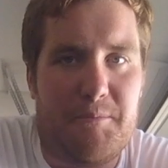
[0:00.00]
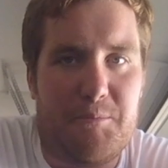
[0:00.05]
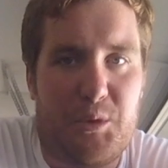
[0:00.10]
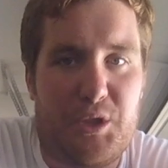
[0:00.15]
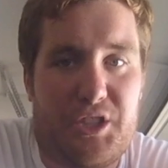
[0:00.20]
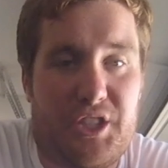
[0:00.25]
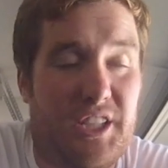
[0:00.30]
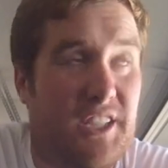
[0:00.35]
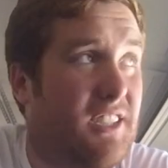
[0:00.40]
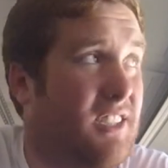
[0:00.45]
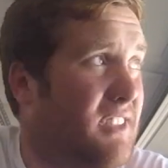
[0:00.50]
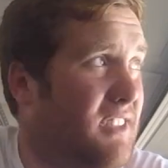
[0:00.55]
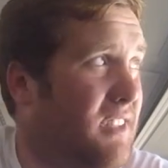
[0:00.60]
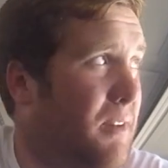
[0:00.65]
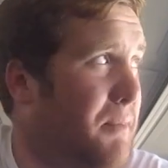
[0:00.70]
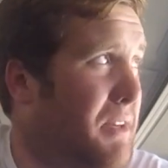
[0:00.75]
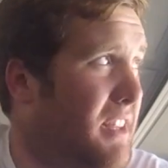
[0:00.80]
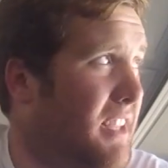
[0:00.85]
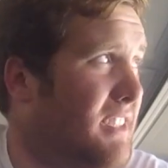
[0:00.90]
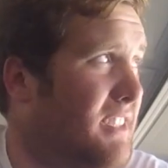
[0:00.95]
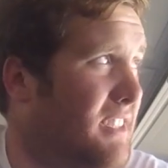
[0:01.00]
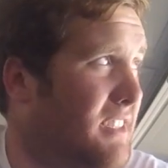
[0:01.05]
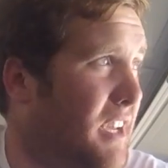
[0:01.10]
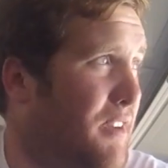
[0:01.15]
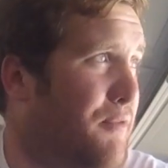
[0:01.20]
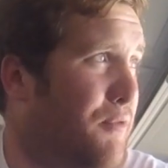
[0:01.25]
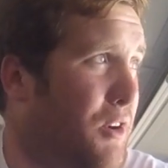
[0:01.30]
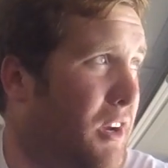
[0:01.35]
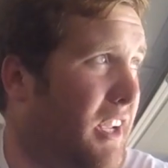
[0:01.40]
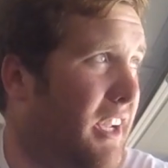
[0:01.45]
which is, I mean, this is
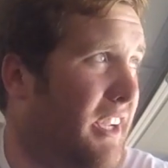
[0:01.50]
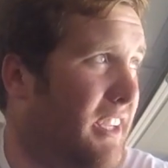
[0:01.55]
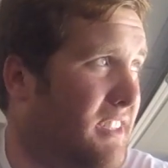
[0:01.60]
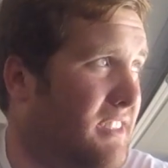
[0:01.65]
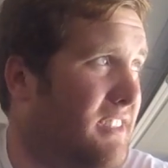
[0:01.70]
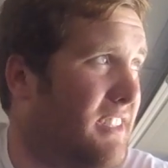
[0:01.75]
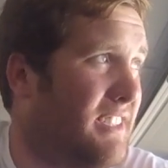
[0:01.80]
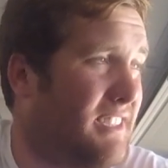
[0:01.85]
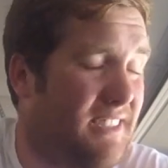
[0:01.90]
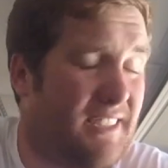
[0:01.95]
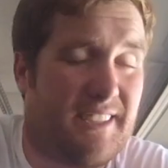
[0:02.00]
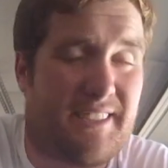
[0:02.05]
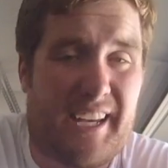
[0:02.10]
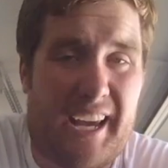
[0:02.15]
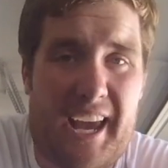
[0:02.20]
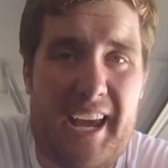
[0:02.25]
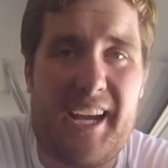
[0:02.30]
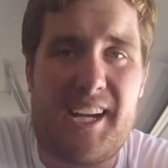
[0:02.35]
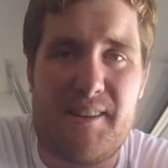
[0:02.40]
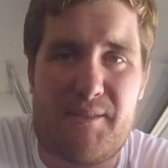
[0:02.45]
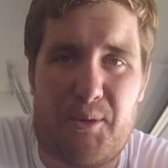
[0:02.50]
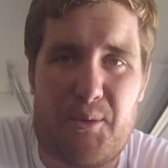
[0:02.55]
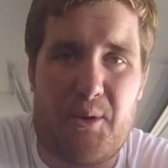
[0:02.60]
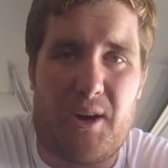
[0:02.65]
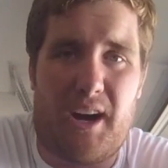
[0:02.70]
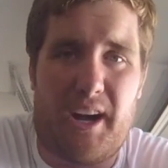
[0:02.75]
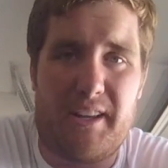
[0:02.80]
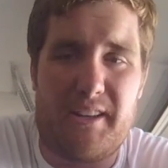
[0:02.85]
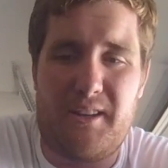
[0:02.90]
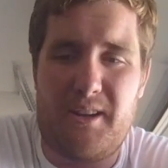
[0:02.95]
a tank of a
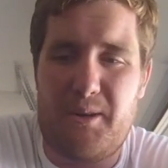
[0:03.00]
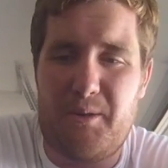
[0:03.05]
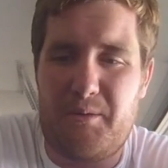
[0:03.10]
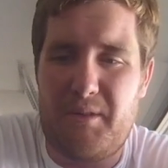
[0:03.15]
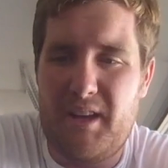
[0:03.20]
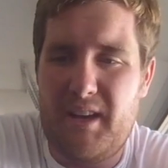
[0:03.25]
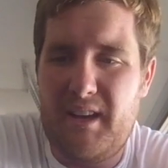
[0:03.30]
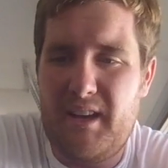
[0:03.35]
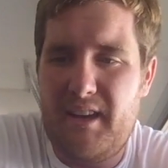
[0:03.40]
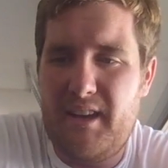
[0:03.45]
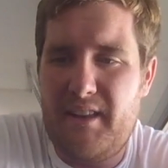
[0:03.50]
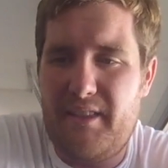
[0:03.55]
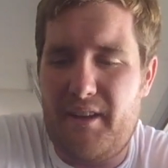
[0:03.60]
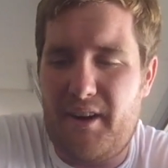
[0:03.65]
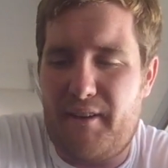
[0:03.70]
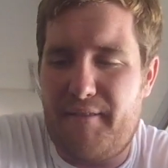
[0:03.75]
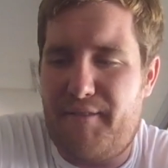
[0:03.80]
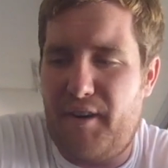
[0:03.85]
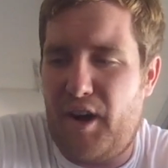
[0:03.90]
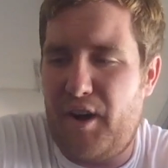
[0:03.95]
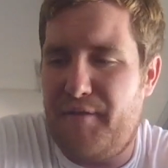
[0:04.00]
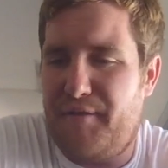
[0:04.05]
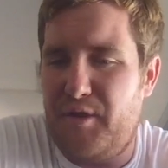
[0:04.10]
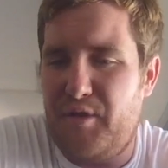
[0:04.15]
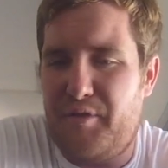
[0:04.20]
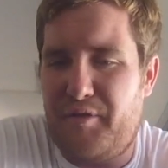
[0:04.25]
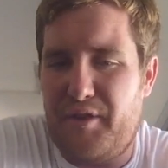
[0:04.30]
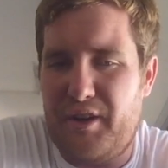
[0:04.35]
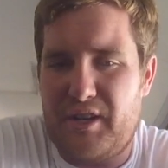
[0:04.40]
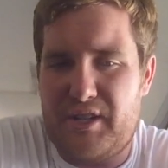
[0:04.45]
rod. You know, there are very
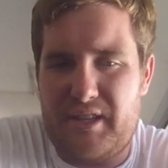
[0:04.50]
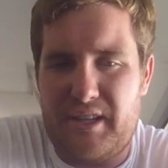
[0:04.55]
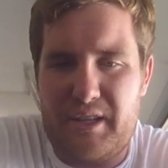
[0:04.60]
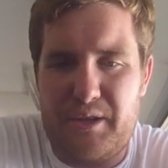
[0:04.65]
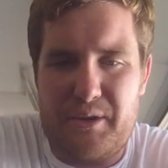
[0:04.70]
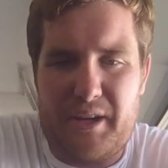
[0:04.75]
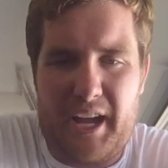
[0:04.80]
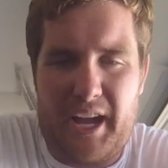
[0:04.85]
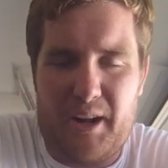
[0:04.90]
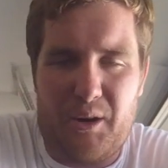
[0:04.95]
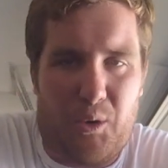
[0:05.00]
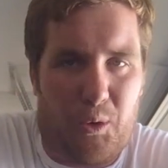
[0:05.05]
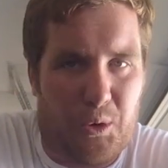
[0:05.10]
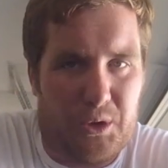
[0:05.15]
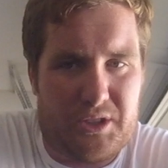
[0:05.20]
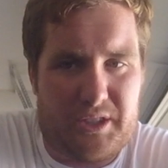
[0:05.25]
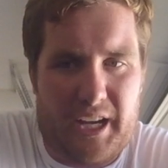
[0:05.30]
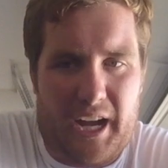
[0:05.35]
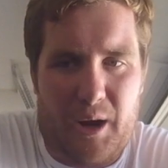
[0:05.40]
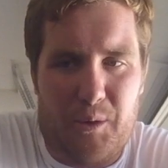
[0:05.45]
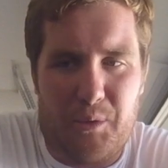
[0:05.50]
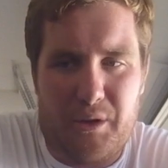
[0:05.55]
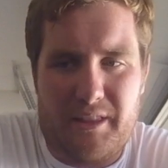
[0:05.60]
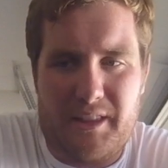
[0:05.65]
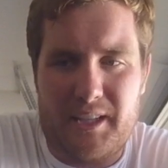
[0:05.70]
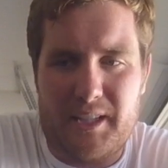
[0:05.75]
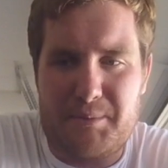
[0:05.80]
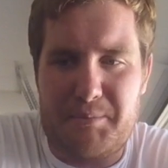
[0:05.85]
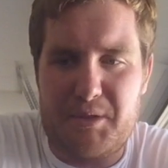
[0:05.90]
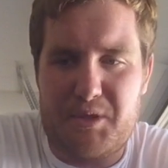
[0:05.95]
few fish that you can't horse out with
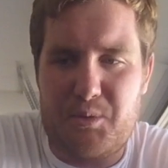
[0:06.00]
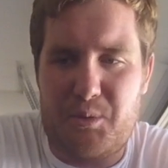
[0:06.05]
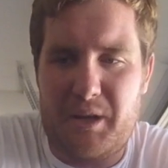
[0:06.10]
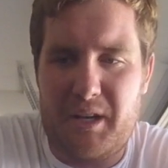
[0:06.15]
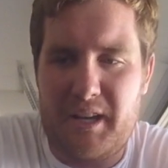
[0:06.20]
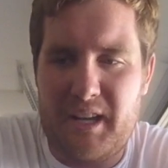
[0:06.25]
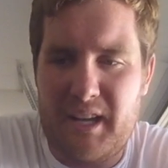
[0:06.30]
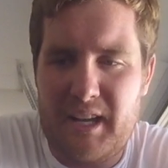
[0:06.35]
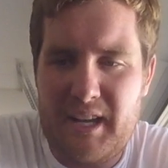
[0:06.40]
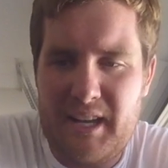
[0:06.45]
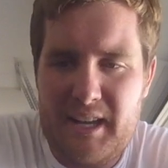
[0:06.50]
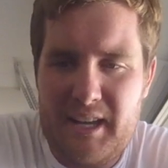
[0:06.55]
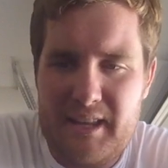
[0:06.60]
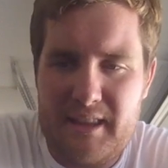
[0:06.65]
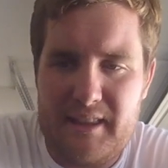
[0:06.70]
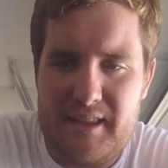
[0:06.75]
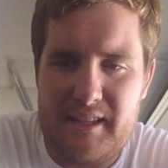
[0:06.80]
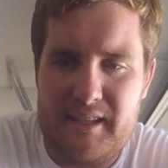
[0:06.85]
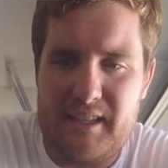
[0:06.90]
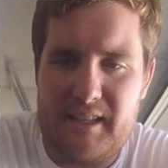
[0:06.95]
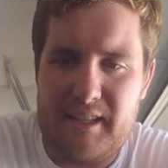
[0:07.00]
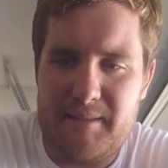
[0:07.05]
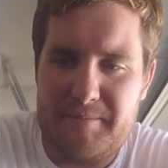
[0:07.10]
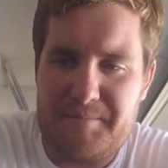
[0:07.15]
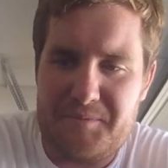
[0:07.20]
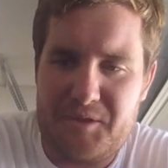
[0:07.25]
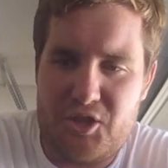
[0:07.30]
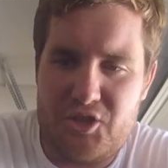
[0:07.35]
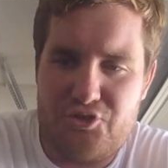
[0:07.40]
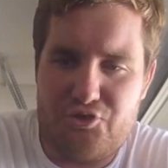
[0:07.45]
this. Between the
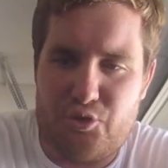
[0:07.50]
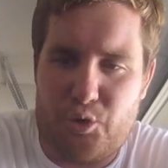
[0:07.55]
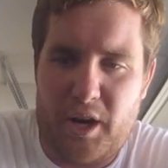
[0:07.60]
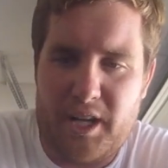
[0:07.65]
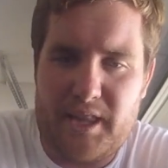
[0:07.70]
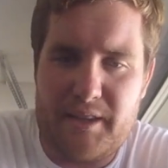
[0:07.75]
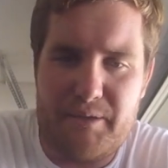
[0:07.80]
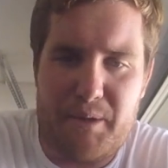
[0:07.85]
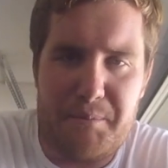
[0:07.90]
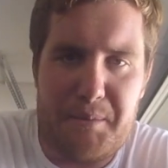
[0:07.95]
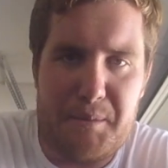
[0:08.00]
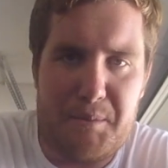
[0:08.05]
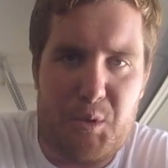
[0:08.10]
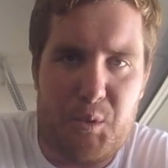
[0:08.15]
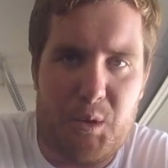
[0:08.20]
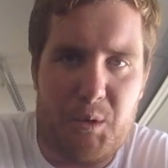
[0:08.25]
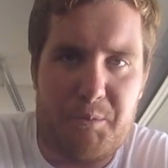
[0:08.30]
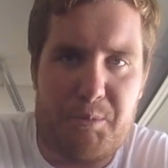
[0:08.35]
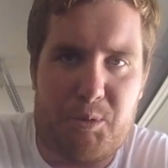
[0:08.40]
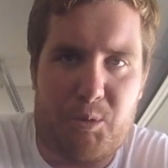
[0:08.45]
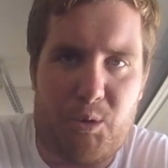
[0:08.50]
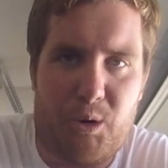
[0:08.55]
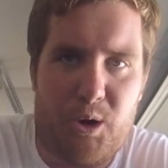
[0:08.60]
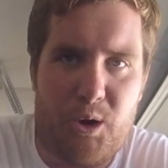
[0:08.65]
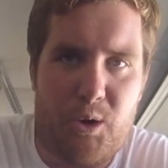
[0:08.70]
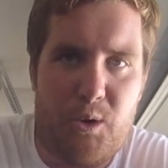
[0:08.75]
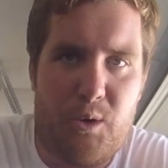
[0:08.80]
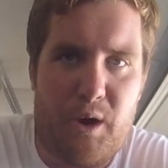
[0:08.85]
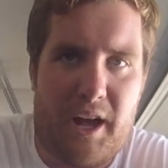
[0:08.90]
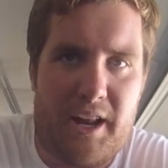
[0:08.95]
strength of the BB1
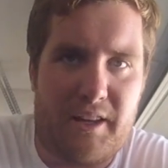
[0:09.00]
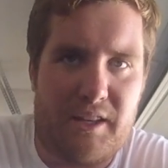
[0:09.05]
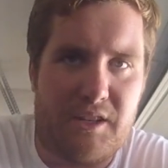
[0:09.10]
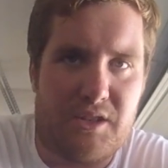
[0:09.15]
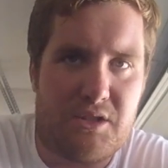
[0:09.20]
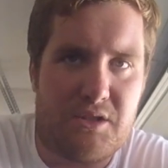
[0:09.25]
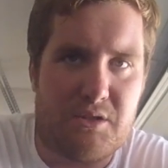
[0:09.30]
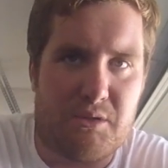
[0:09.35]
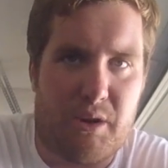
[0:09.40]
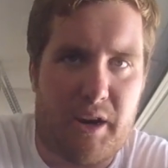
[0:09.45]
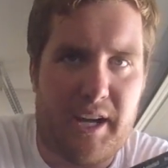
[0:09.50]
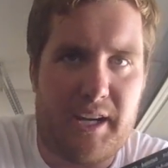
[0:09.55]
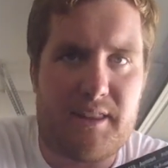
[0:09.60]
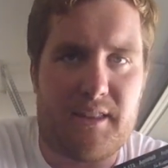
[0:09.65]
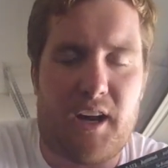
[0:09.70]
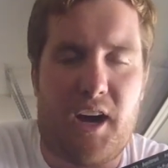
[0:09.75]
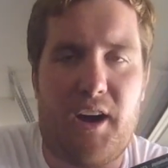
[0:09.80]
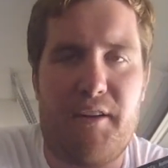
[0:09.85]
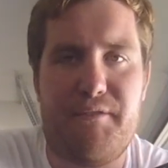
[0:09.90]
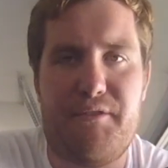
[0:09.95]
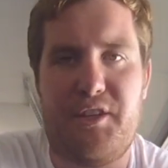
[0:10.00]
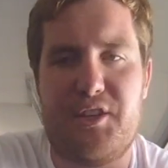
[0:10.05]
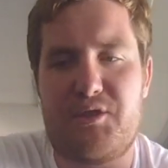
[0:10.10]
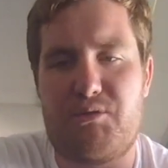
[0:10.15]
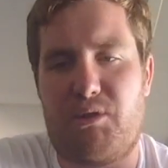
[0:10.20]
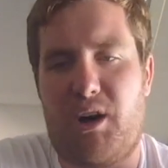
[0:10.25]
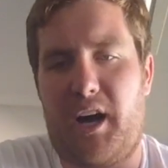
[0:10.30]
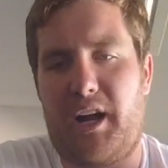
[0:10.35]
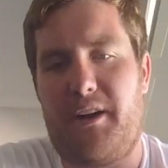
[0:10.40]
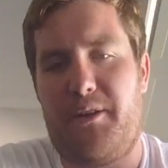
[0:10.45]
Pro and the strength of
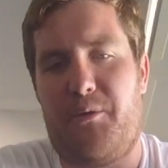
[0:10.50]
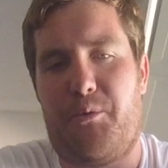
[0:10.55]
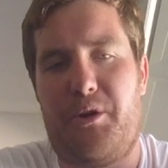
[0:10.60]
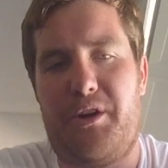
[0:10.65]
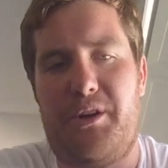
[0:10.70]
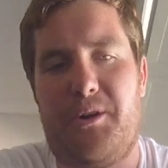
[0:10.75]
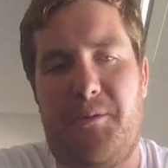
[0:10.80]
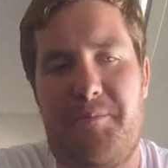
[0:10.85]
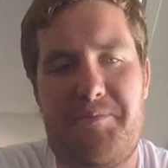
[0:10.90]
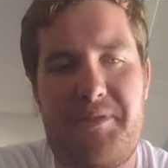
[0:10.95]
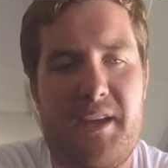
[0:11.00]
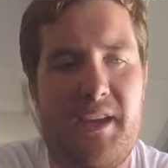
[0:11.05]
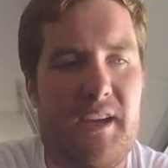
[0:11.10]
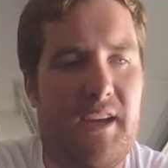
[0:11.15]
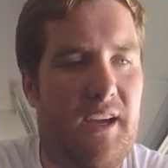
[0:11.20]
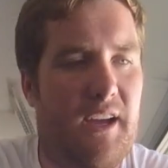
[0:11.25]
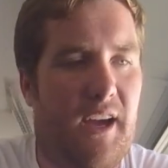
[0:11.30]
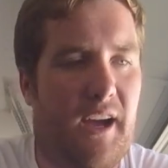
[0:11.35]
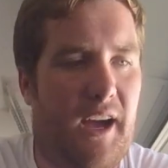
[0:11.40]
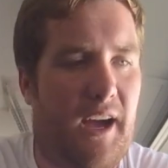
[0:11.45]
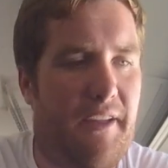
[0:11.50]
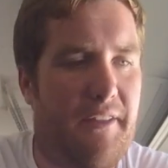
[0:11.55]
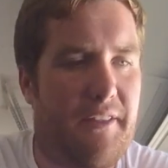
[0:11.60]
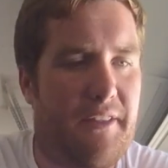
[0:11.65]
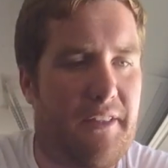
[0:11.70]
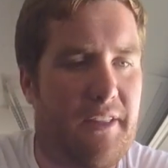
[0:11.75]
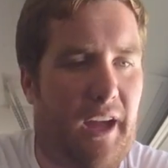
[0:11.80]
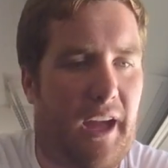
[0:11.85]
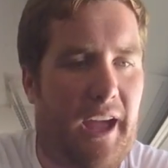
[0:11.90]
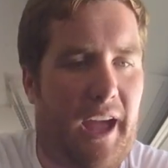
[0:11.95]
this rod and reel, I
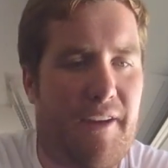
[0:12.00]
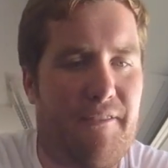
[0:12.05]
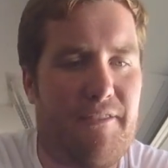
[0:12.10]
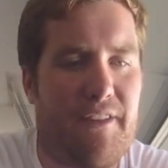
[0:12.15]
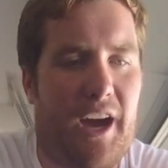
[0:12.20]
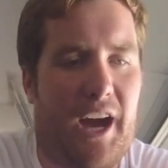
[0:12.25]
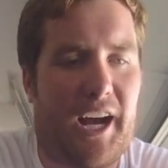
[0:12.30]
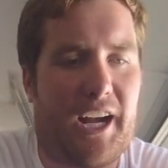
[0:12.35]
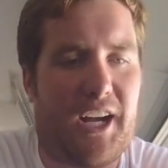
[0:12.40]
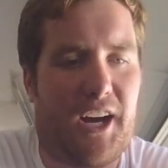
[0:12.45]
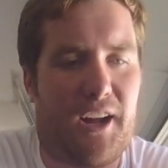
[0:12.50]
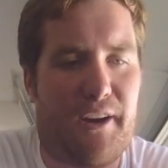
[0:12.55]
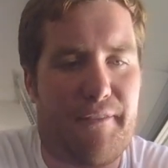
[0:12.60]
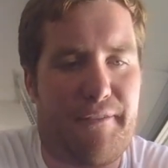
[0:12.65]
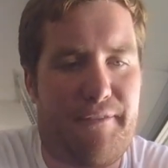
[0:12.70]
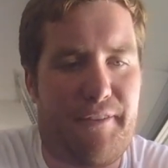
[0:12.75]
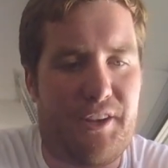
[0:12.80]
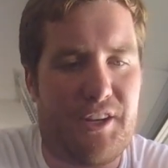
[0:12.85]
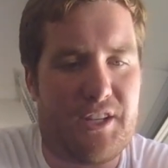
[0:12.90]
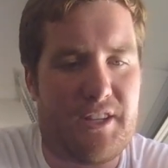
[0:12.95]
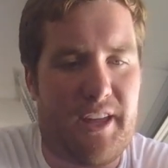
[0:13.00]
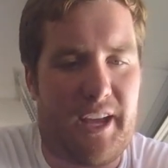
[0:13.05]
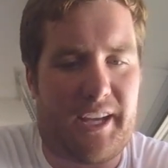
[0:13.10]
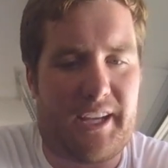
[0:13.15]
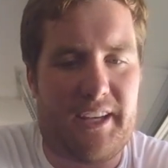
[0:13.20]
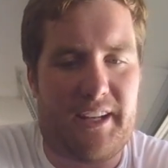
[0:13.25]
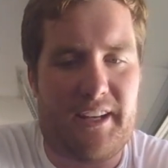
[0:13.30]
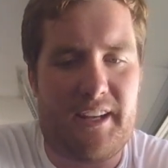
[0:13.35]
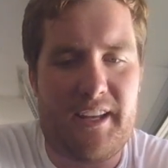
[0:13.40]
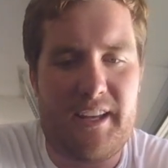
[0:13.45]
have not caught a fish that
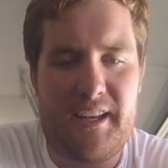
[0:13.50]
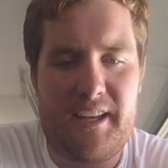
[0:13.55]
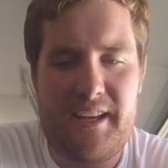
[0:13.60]
can